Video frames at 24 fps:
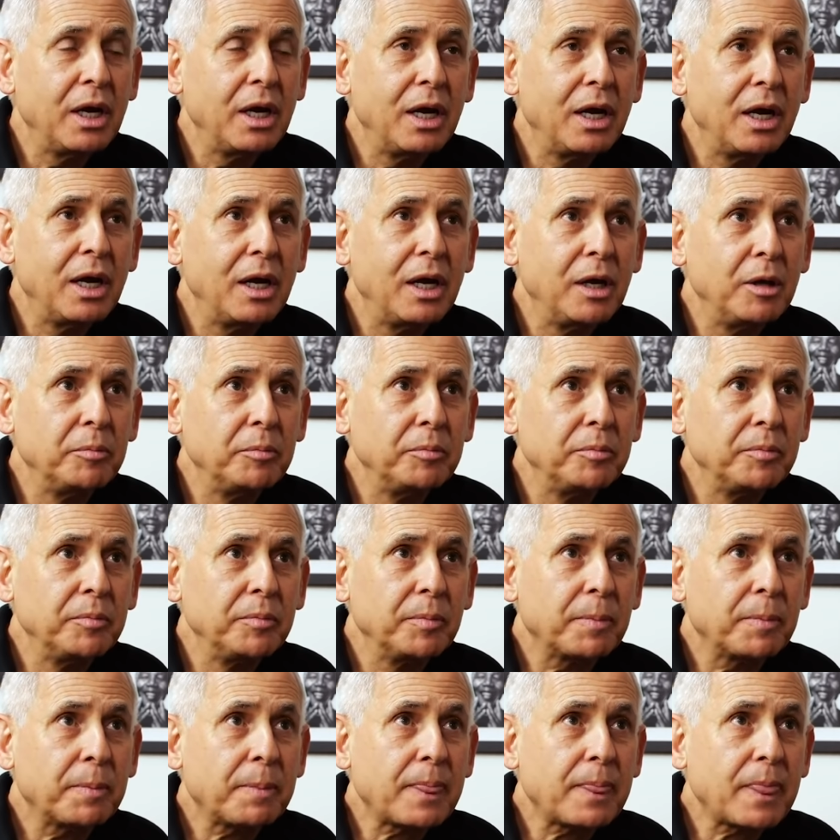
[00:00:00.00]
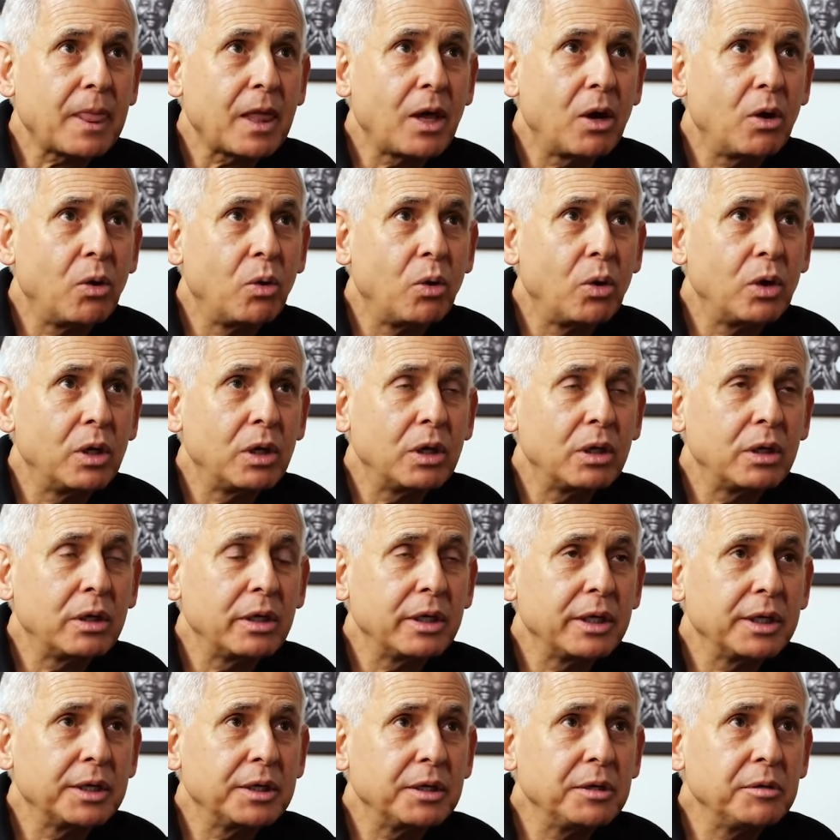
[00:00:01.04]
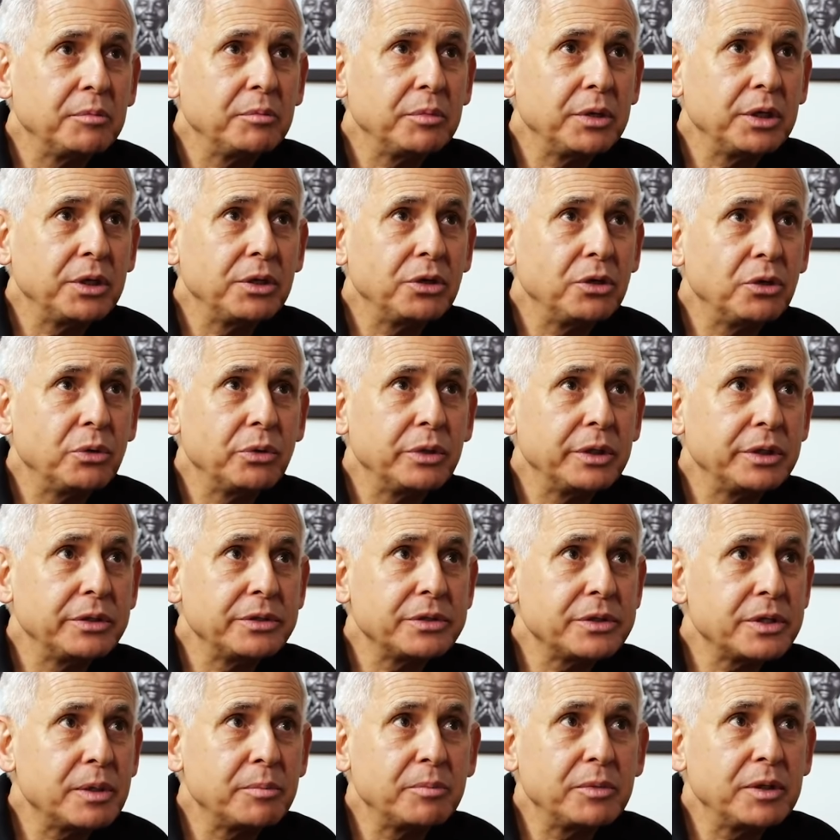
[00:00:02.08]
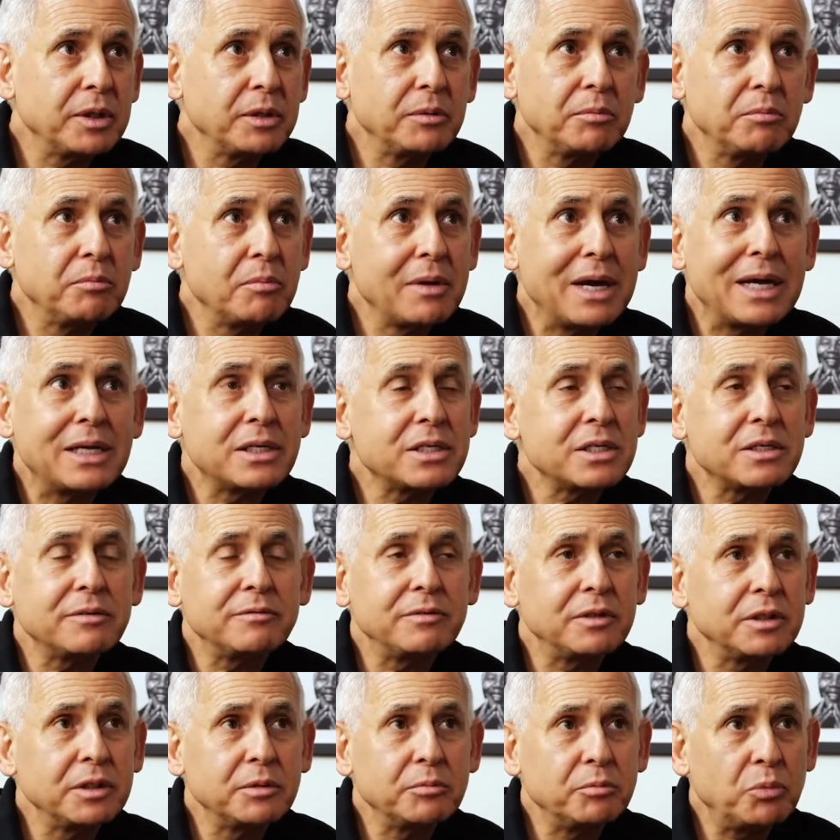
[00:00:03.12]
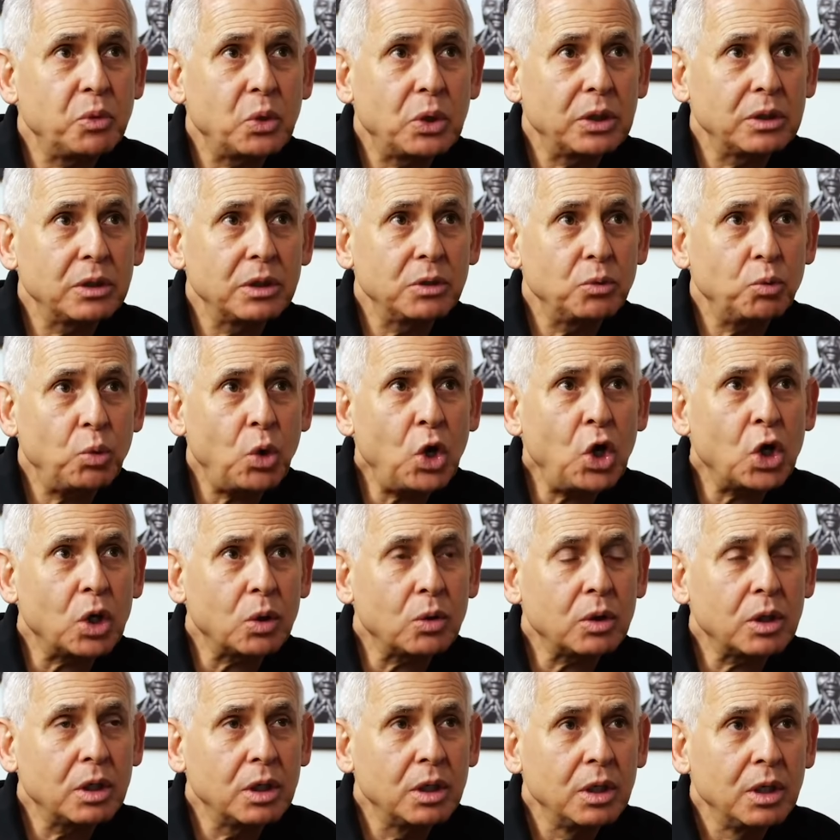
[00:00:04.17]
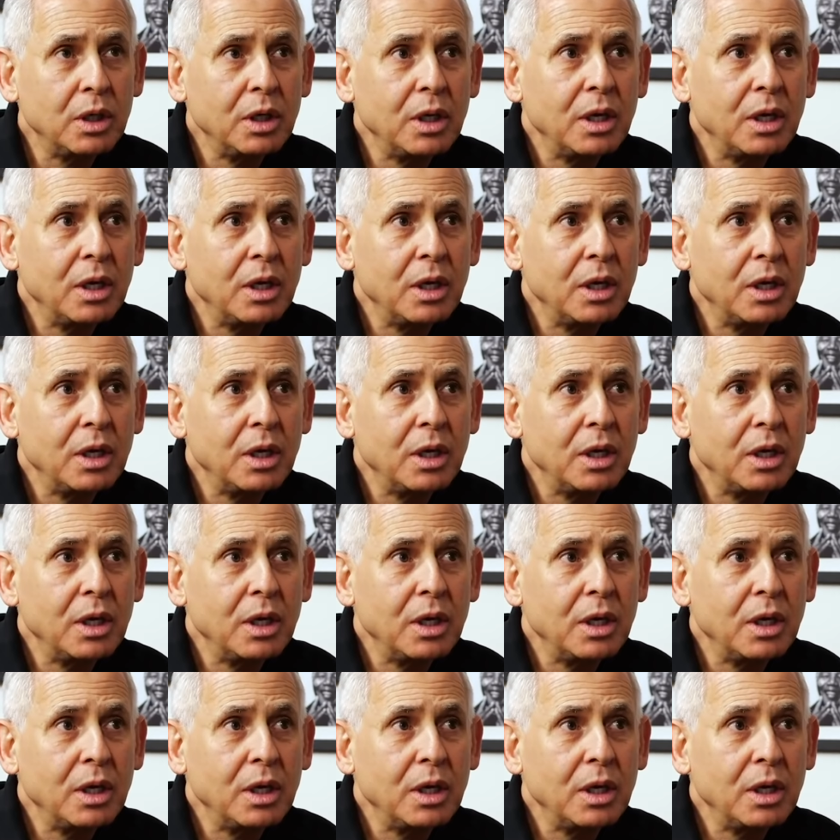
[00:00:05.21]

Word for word: Um, or it can be doing something massively important at work.